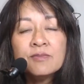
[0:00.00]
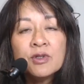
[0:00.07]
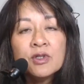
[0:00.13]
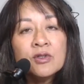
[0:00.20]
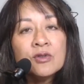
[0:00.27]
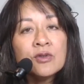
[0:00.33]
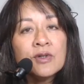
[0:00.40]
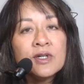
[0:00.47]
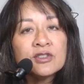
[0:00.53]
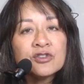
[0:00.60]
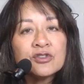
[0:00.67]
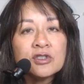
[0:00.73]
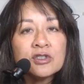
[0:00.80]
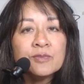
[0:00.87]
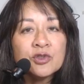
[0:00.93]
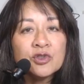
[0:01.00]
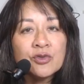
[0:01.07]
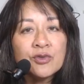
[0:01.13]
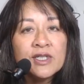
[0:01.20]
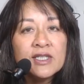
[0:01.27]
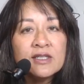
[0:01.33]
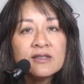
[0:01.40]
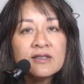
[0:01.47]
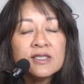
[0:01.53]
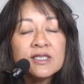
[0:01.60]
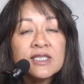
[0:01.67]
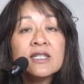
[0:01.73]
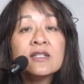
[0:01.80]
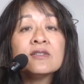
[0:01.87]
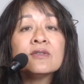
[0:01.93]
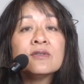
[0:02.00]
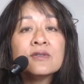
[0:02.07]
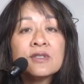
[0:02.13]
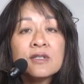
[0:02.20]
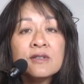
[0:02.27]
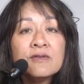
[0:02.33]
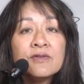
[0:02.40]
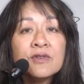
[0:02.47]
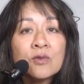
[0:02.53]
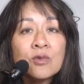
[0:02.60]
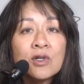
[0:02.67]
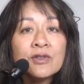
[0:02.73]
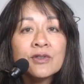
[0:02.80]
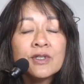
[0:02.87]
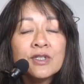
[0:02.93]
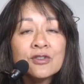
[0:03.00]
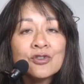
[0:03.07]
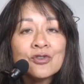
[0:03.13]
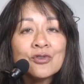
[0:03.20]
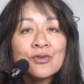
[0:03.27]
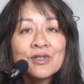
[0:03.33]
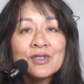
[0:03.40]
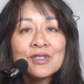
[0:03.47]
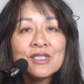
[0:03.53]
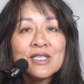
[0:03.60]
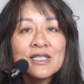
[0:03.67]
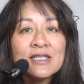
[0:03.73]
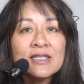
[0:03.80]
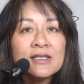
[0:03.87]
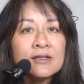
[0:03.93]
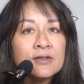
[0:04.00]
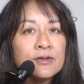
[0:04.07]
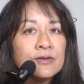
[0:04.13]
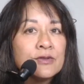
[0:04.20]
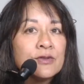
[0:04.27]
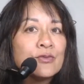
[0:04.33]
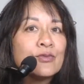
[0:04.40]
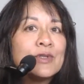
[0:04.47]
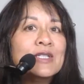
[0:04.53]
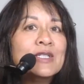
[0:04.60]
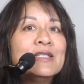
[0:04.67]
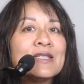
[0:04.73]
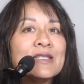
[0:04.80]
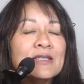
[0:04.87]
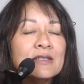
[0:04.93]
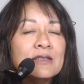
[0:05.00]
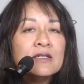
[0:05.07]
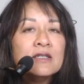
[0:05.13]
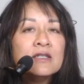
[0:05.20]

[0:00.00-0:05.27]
but you're actually portraying the standards of the quality assurance, saying like, there's a reason,